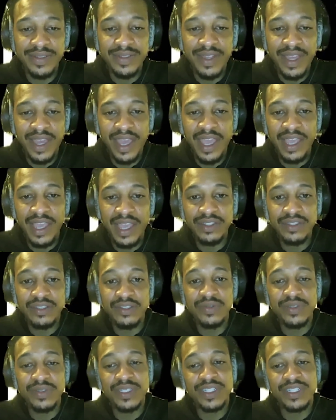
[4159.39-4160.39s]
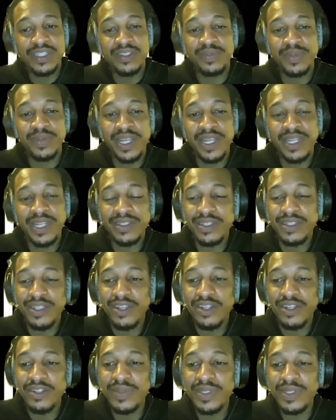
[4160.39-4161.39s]
The angel was explaining to
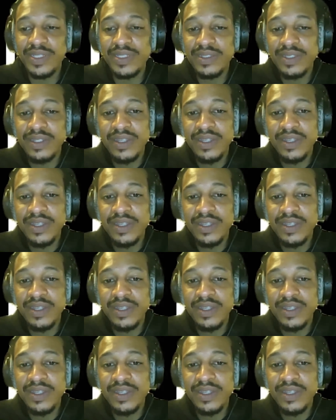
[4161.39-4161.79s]
Hermas